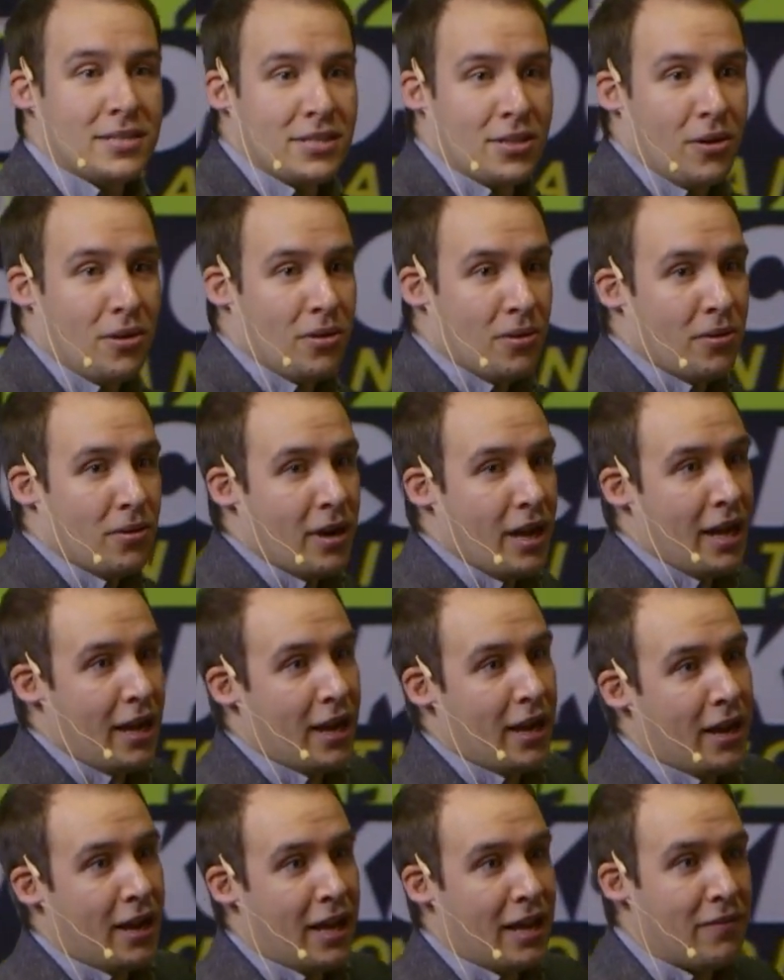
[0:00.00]
So
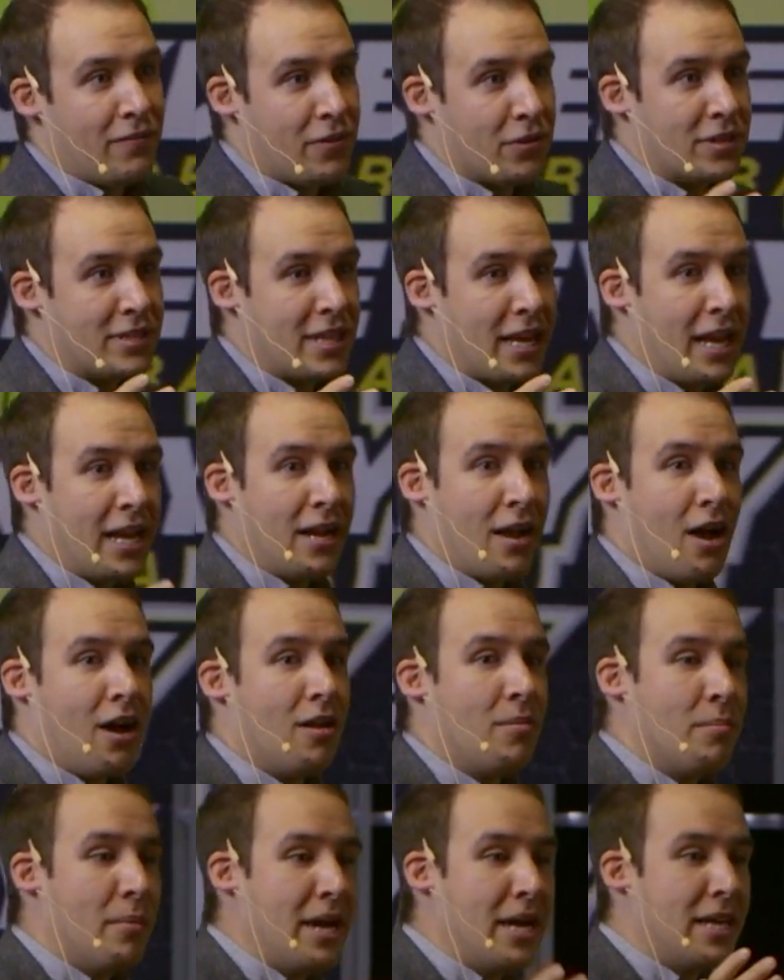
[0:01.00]
if you're saying
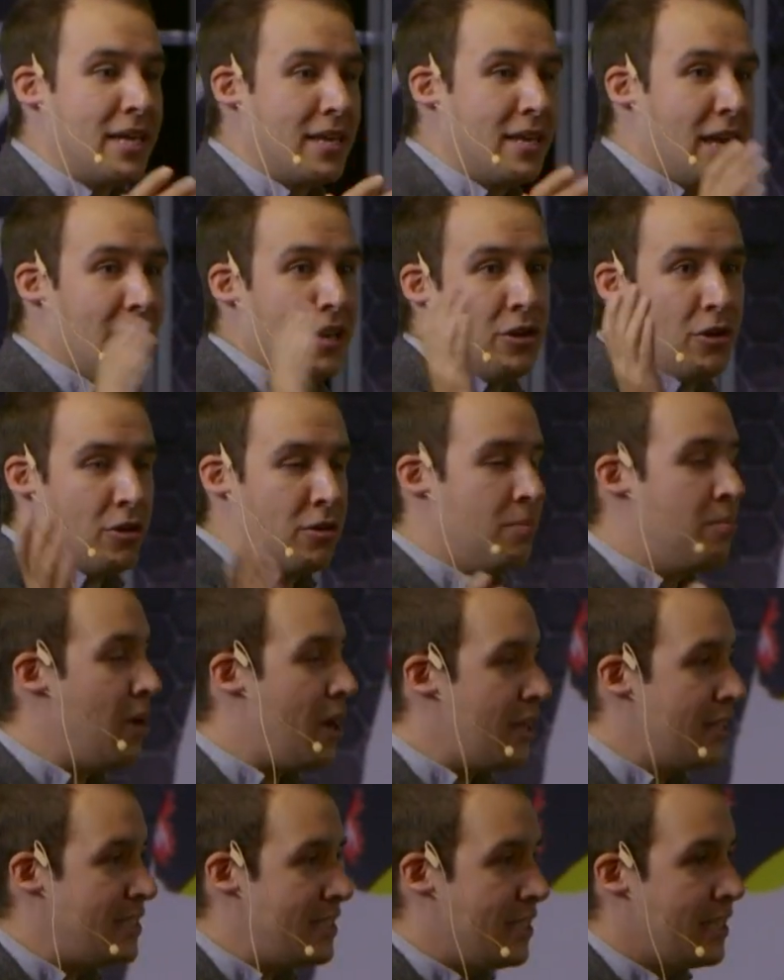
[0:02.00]
I'll make, in your
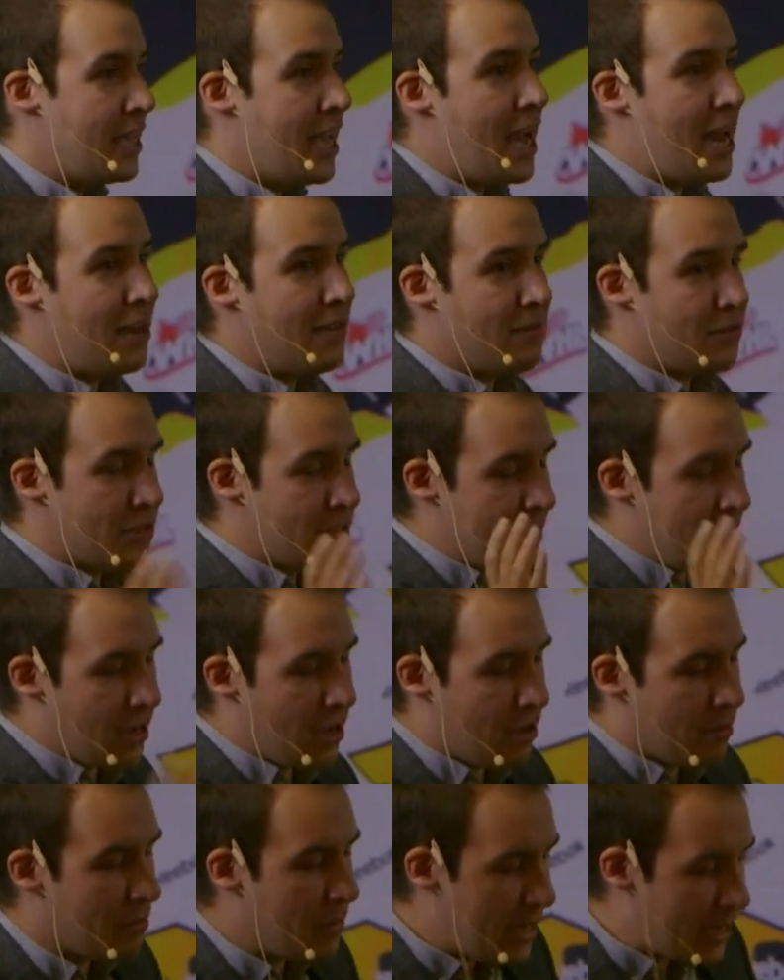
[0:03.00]
policy again, if you're saying
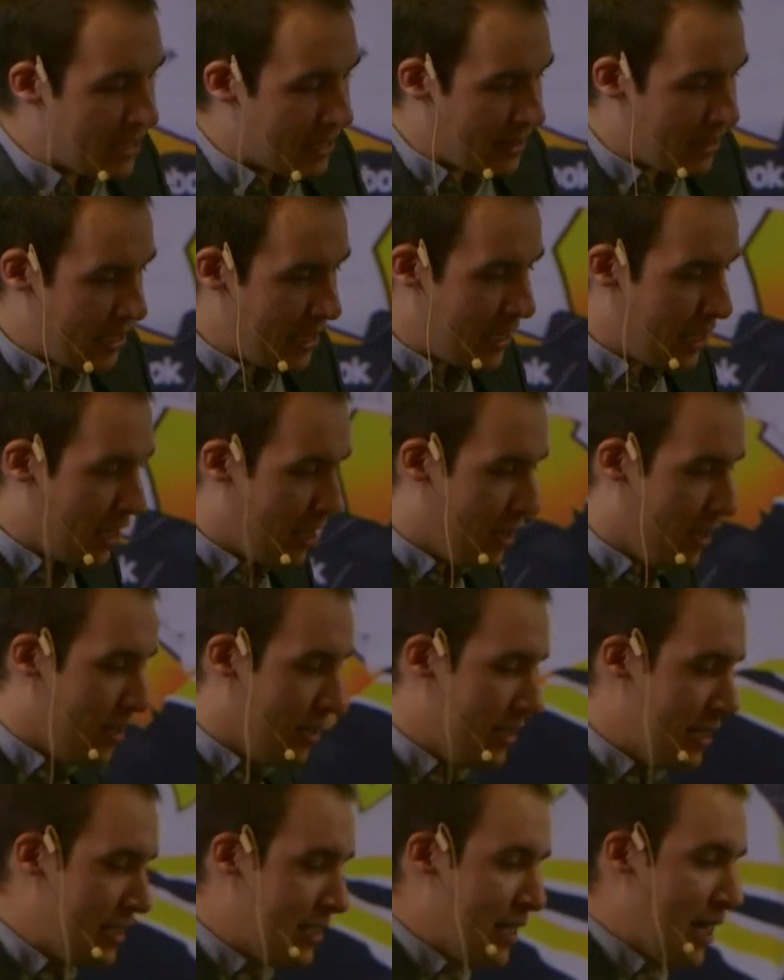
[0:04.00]
I'll make
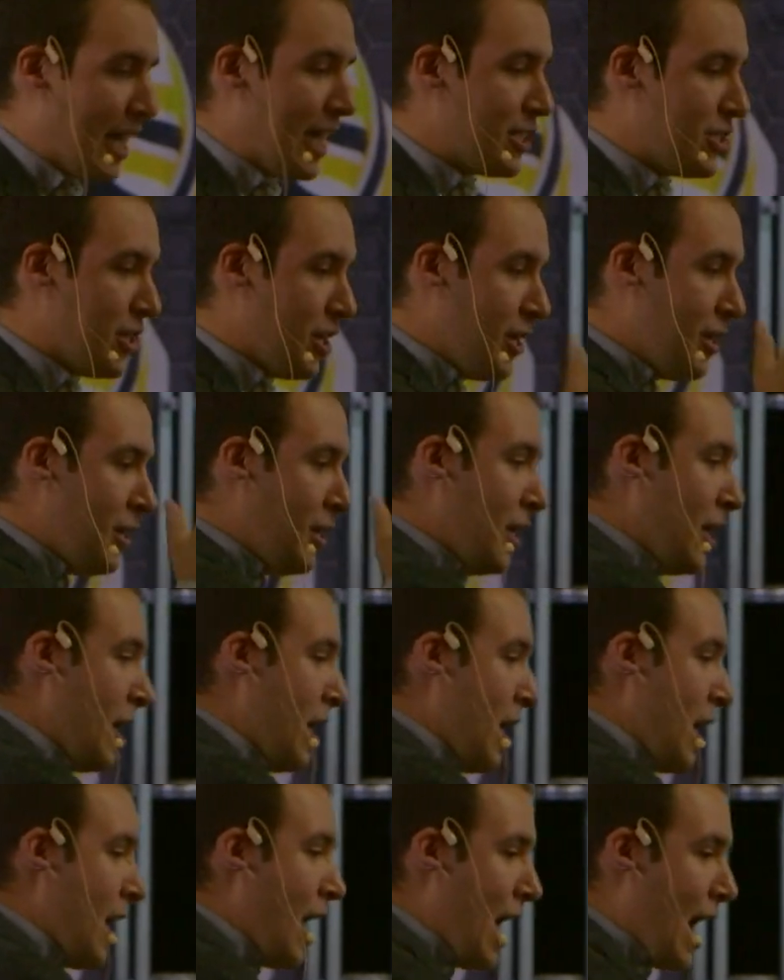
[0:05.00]
the selection
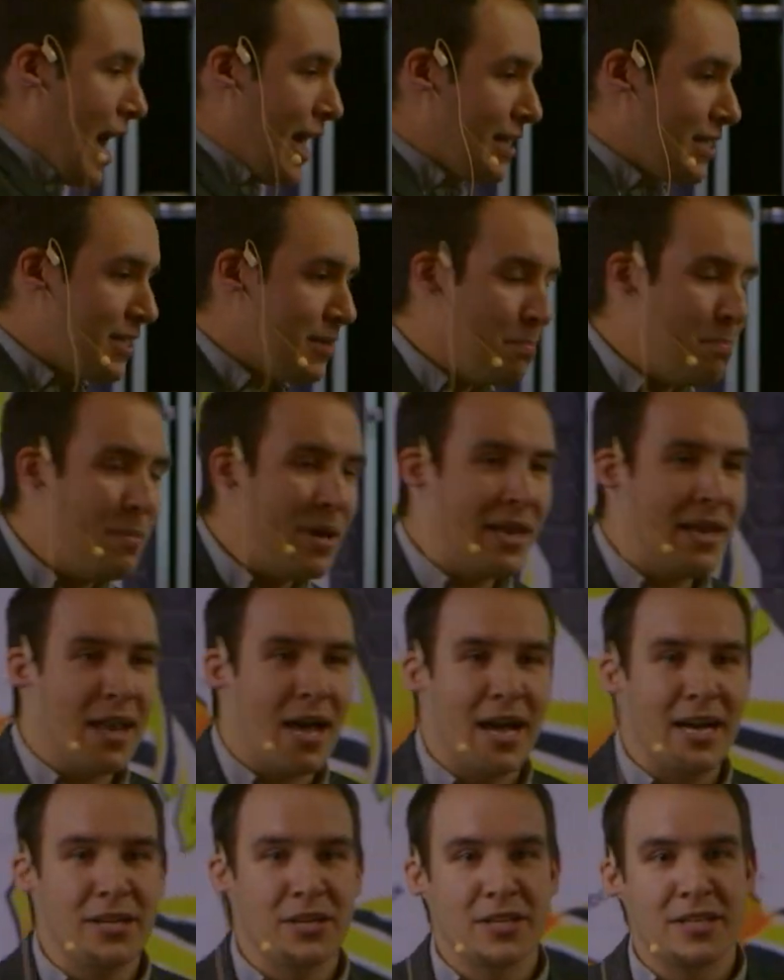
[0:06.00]
at
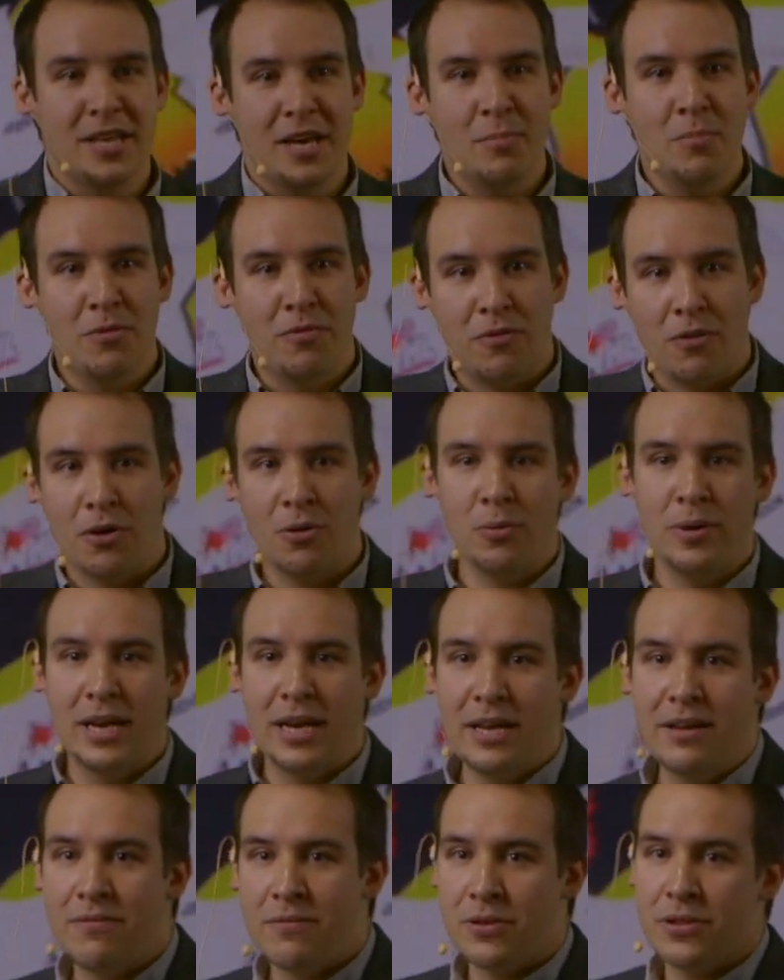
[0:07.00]
midnight the day before we
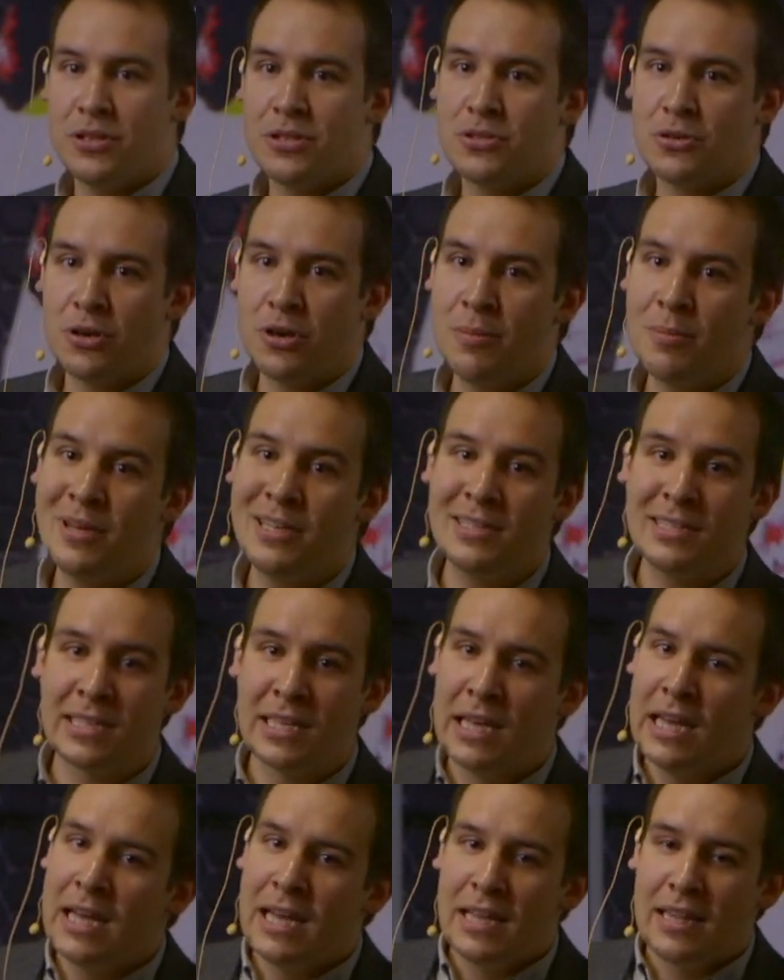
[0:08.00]
leave for the tournament,
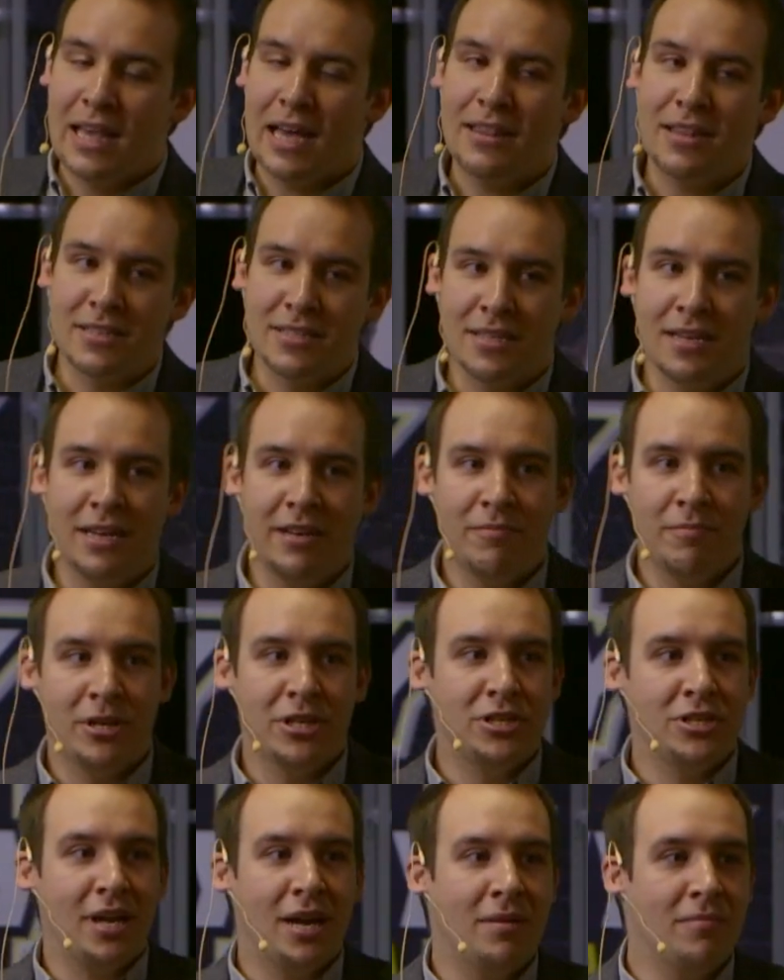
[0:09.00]
that doesn't leave
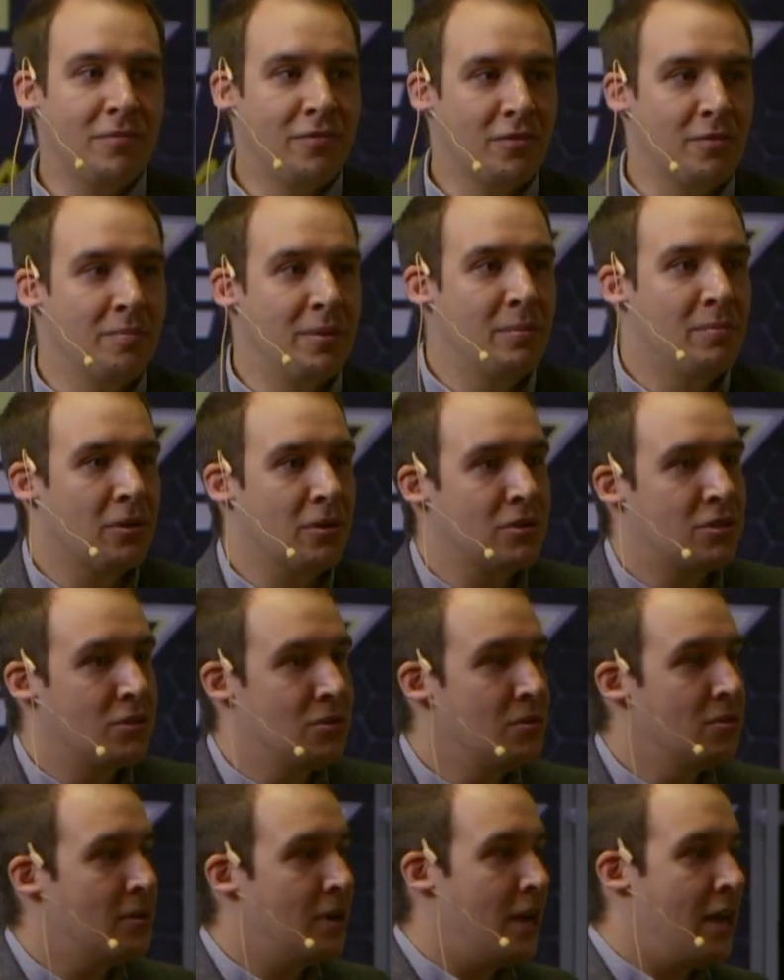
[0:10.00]
much time for people
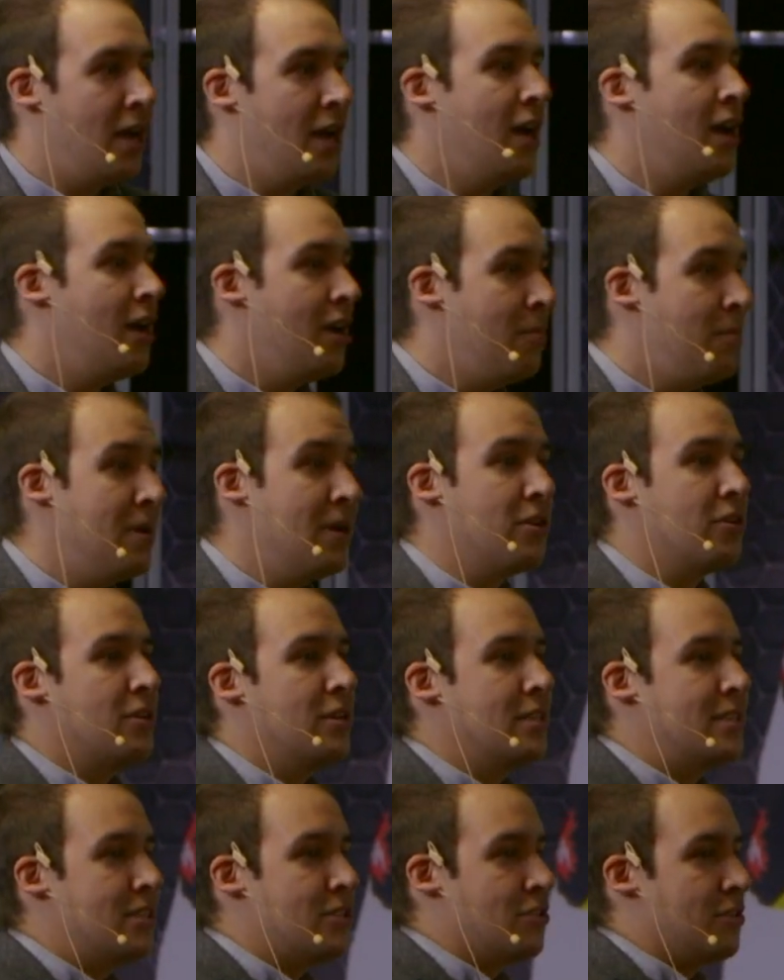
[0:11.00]
to appeal your
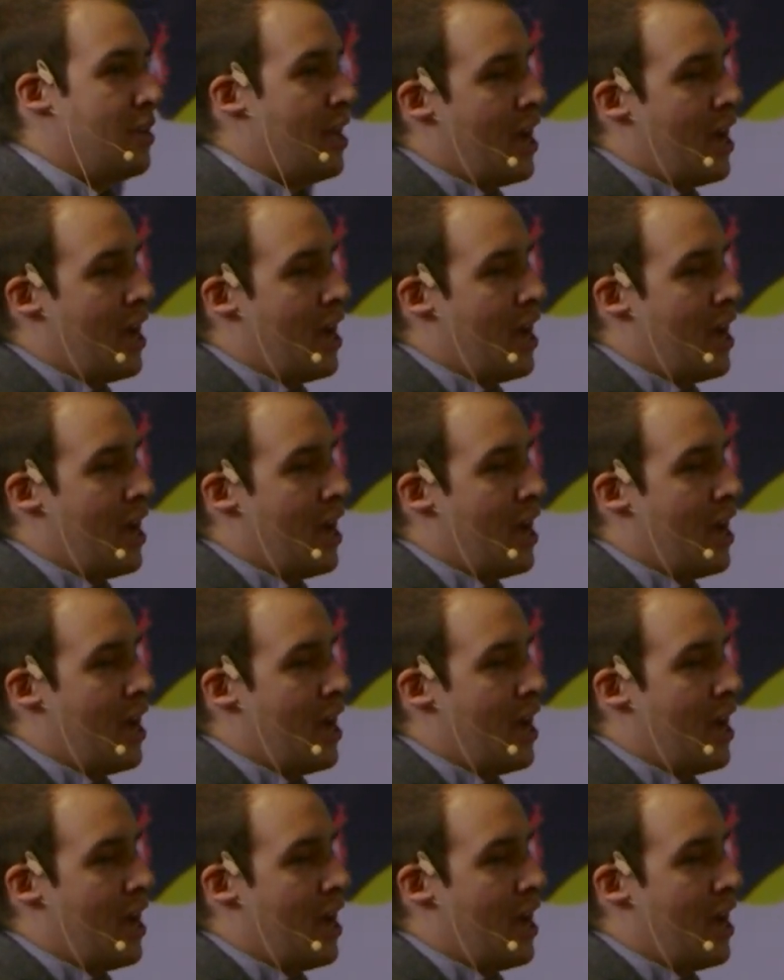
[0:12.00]
decision.